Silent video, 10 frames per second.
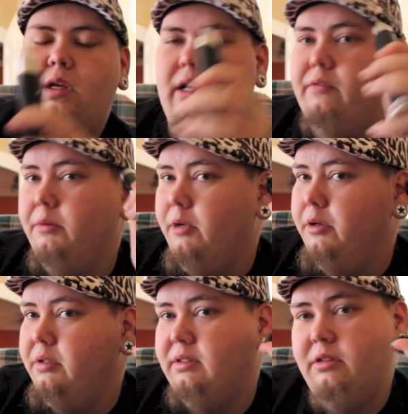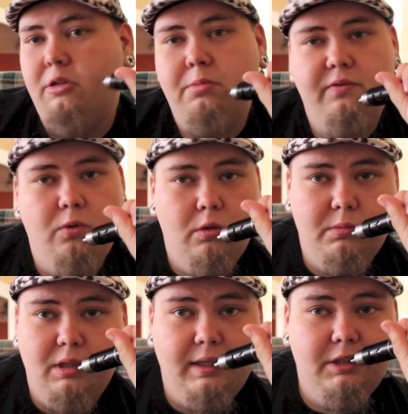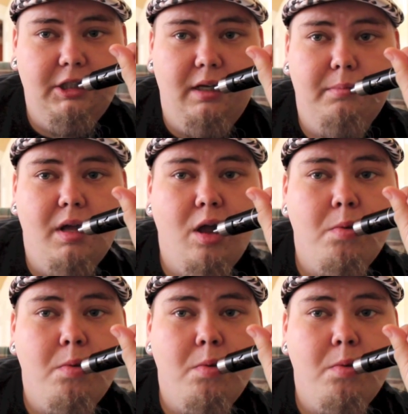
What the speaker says: in every mode, it still performs like a champ.